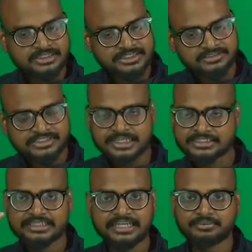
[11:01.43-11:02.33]
thing which
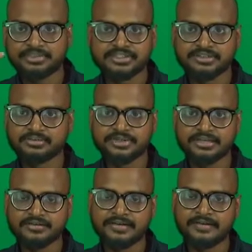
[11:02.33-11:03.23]
actually happens in your brain
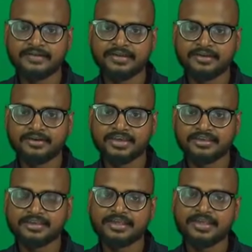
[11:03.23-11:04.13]
okay
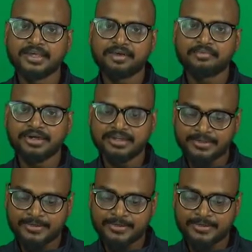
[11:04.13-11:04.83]
but